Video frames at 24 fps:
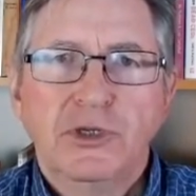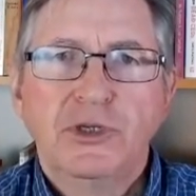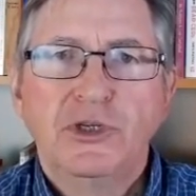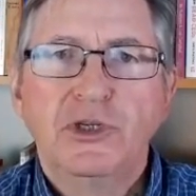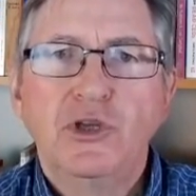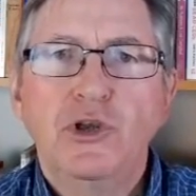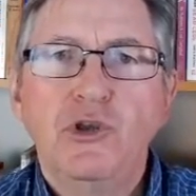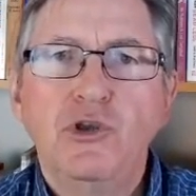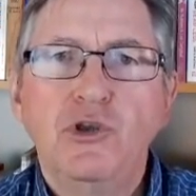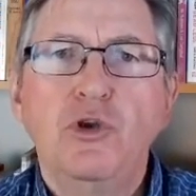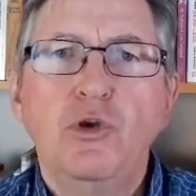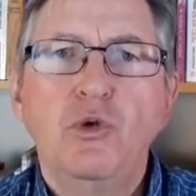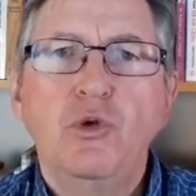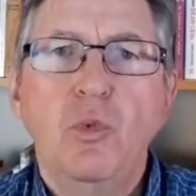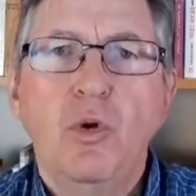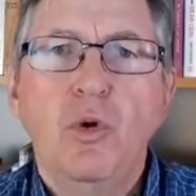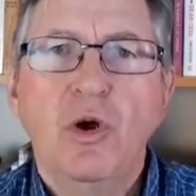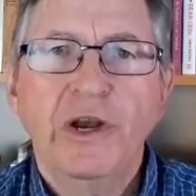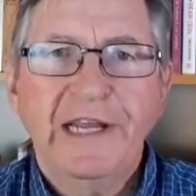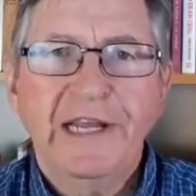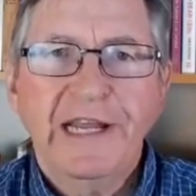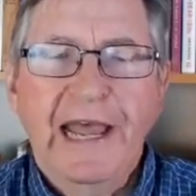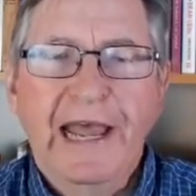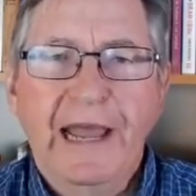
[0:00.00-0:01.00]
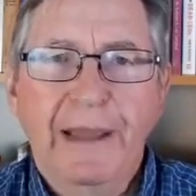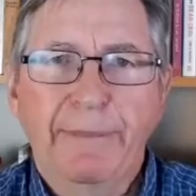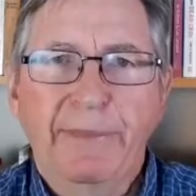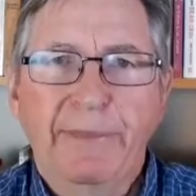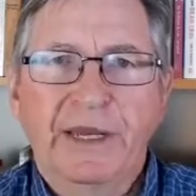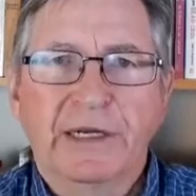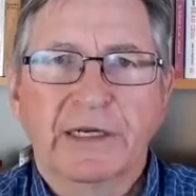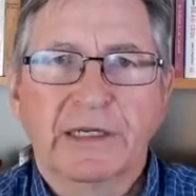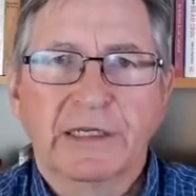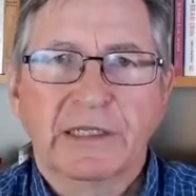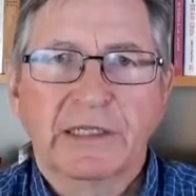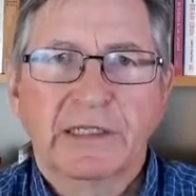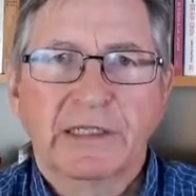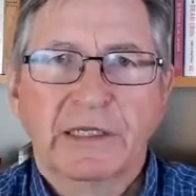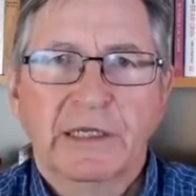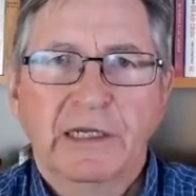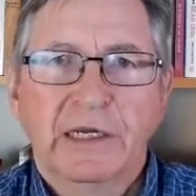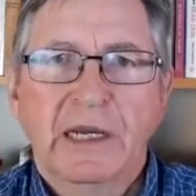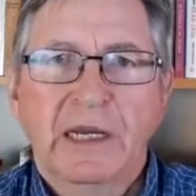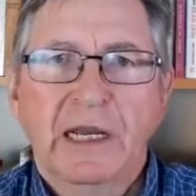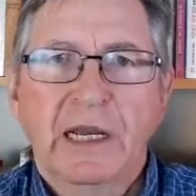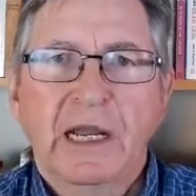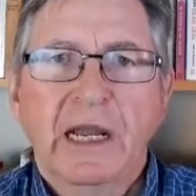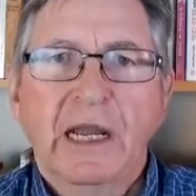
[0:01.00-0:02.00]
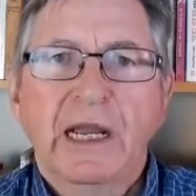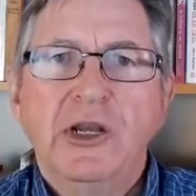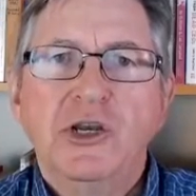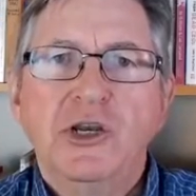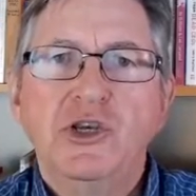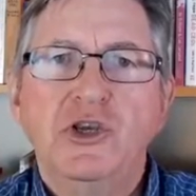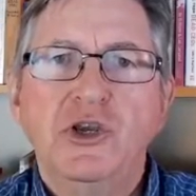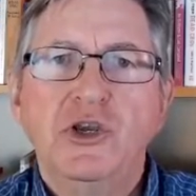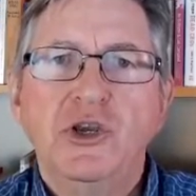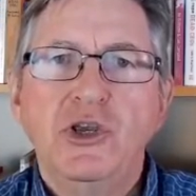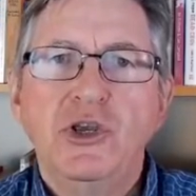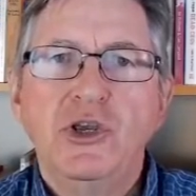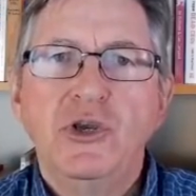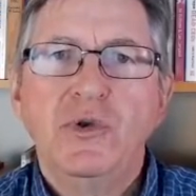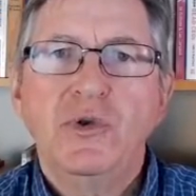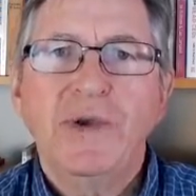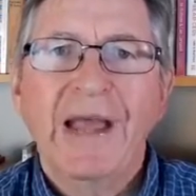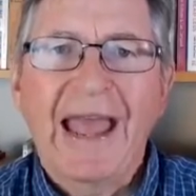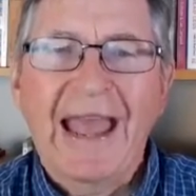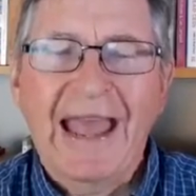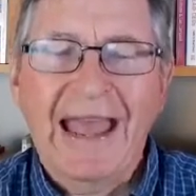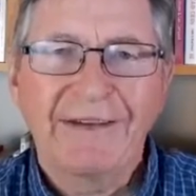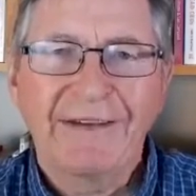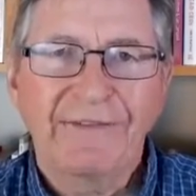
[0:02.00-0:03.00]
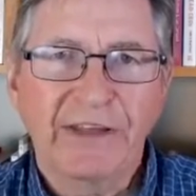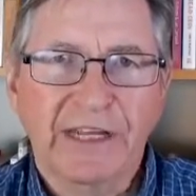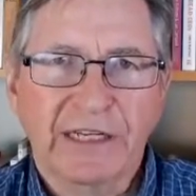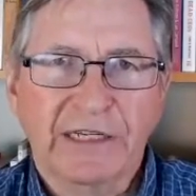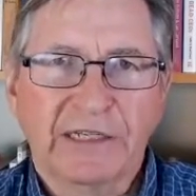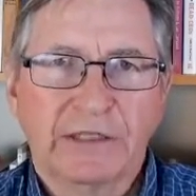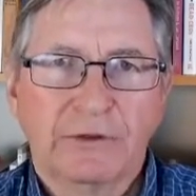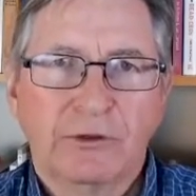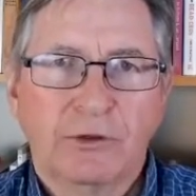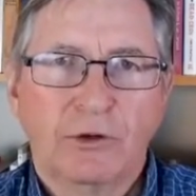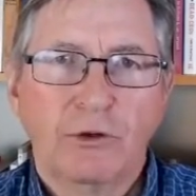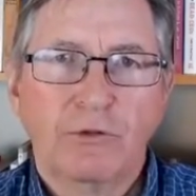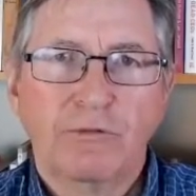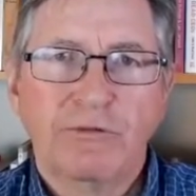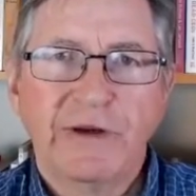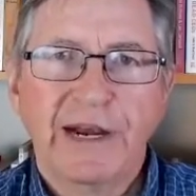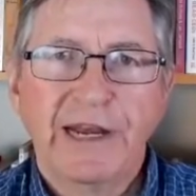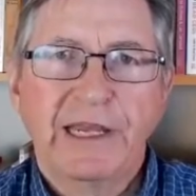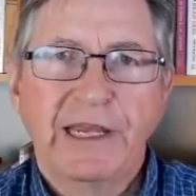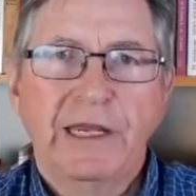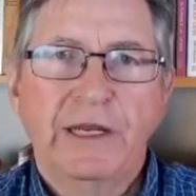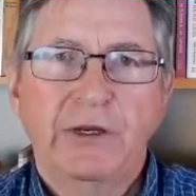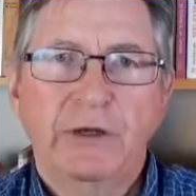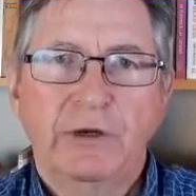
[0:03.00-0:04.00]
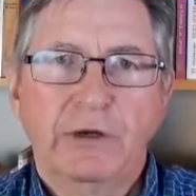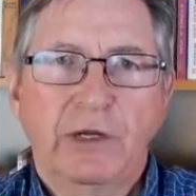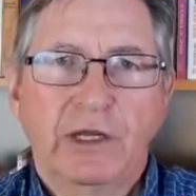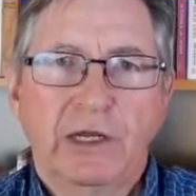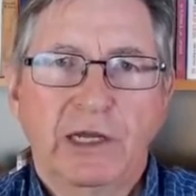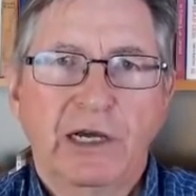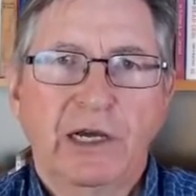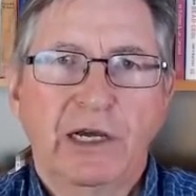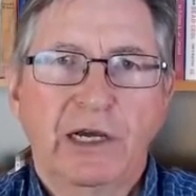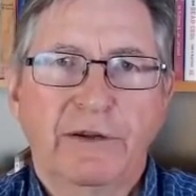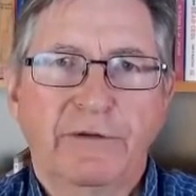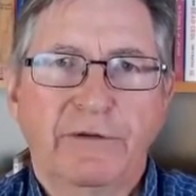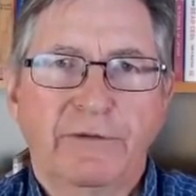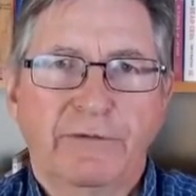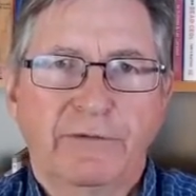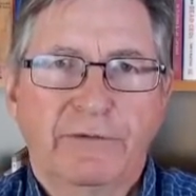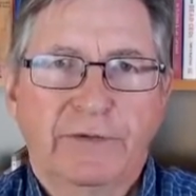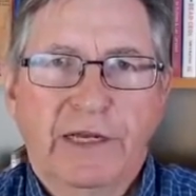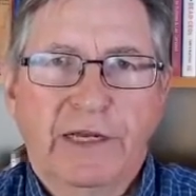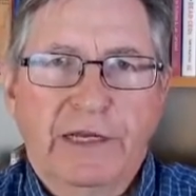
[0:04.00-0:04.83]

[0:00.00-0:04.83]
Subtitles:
Do you want happiness? Do you have it already in your life?